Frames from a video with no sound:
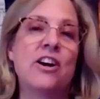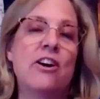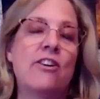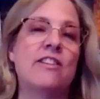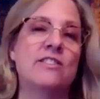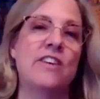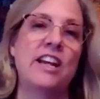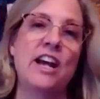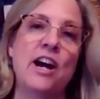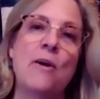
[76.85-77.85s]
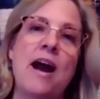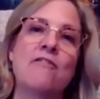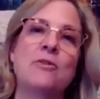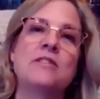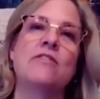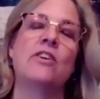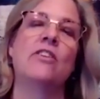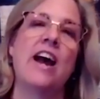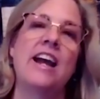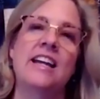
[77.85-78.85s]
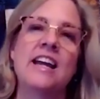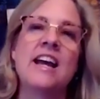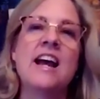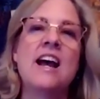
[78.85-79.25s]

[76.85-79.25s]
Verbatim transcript: or this video afterwards if you'd like.